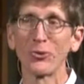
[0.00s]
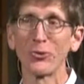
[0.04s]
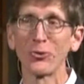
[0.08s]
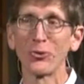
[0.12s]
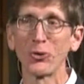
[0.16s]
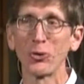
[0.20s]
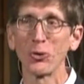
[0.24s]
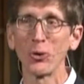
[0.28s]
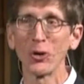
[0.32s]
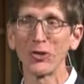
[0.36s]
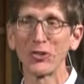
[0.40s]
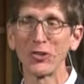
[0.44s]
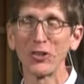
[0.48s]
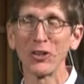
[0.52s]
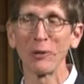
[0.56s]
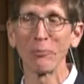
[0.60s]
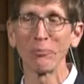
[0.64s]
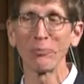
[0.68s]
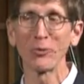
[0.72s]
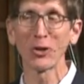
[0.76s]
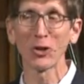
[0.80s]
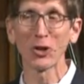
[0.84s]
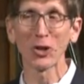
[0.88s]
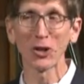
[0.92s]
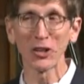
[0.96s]
to
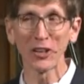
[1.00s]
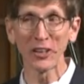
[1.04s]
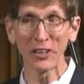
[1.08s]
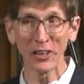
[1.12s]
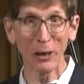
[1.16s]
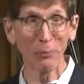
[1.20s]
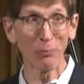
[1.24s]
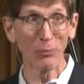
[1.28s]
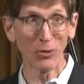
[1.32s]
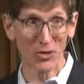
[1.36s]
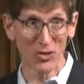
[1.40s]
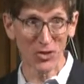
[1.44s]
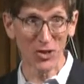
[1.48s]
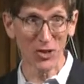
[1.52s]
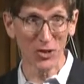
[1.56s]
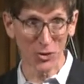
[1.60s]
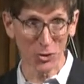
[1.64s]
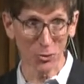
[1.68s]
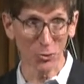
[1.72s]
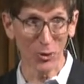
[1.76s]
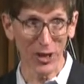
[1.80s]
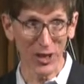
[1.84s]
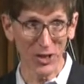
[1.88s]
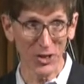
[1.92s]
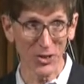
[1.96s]
attempt to clean up the
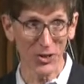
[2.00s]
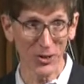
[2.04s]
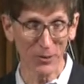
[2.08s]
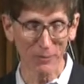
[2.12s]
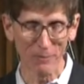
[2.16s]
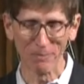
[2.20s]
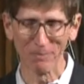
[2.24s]
situation.